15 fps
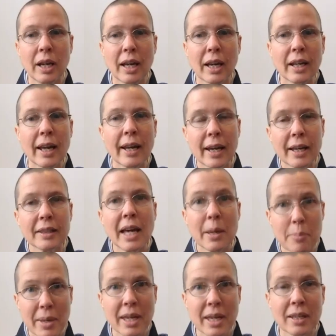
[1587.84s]
And I had
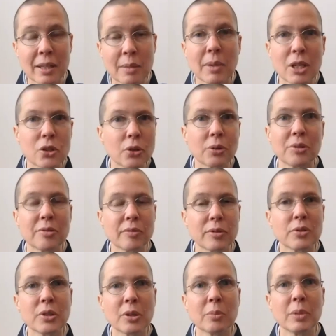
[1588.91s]
that pain in my shoulder for
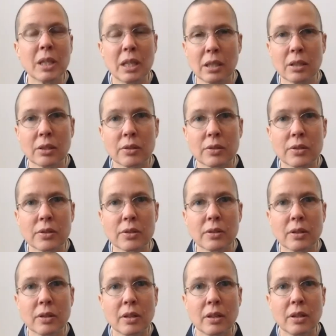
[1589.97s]
so many years,
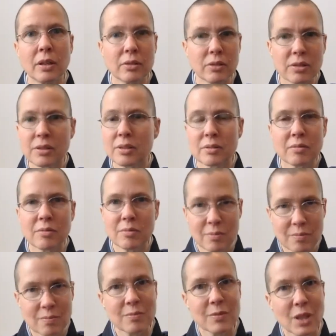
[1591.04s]
just
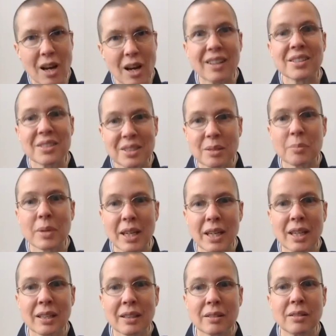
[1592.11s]
constant
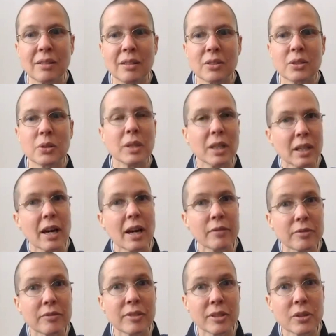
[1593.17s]
pain. So it could have a
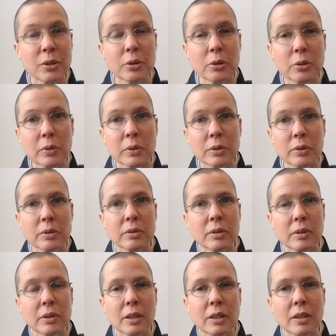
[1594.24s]
physical root.
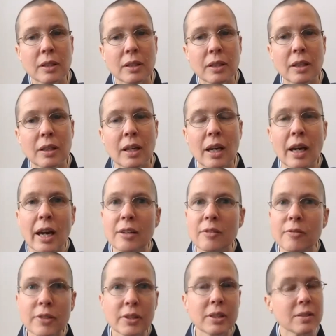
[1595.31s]
And
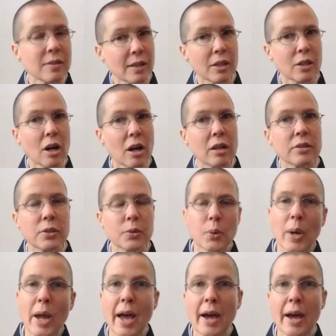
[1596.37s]
feelings can also
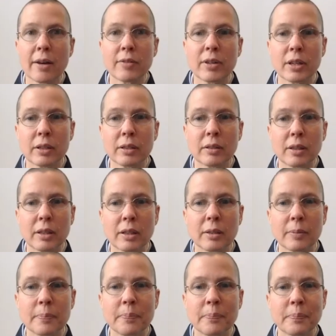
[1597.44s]
have
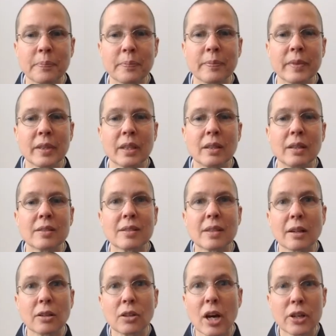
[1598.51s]
a
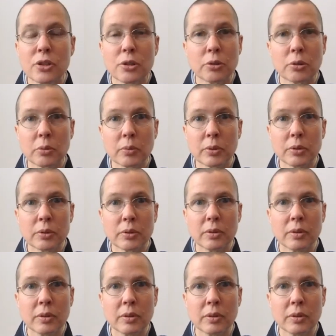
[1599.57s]
psychological root.